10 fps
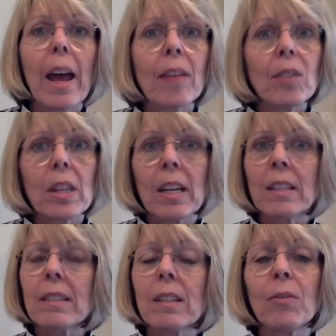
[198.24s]
Everything
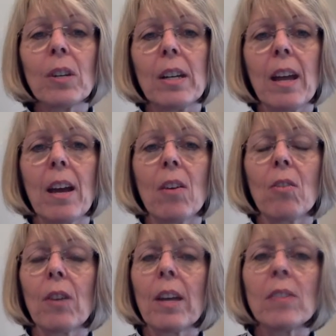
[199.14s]
is different now
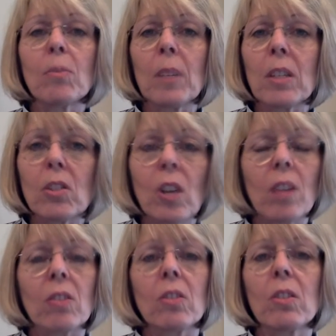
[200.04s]
as we
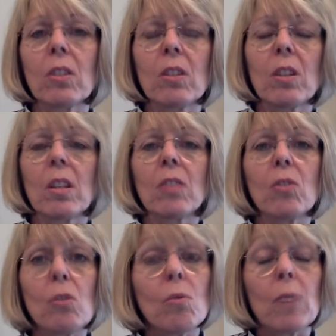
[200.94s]
adjust to this
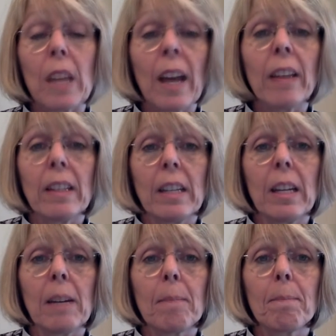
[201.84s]
new
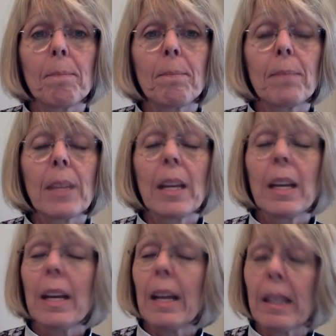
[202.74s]
reality.
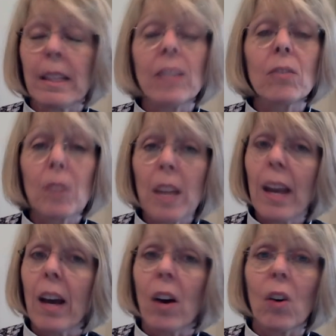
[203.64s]
At least for
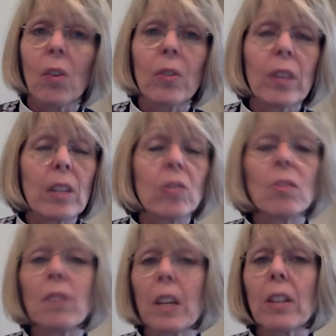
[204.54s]
now, things are
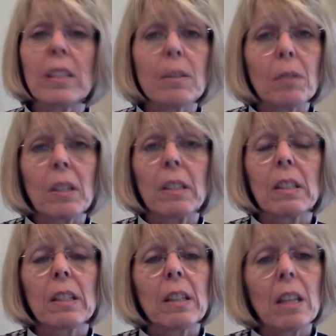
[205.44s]
very
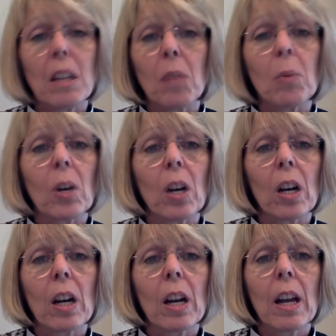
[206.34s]
different than they were.
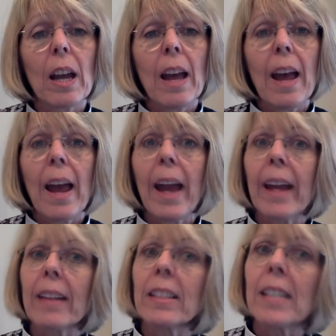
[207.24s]

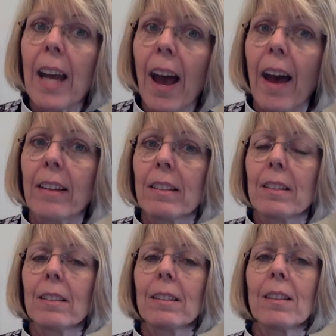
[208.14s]
And
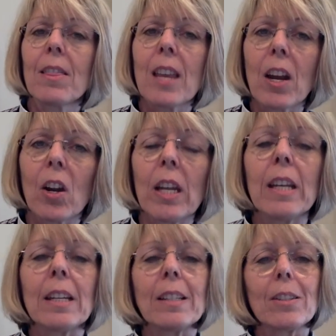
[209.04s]
yet, there
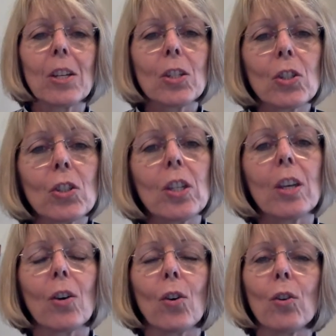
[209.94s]
is
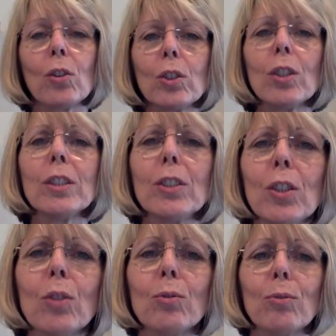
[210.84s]
still good
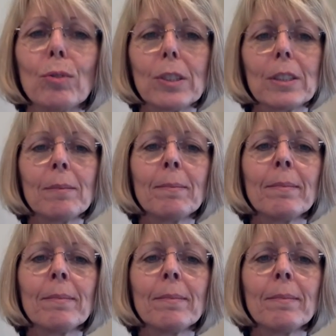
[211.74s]
news.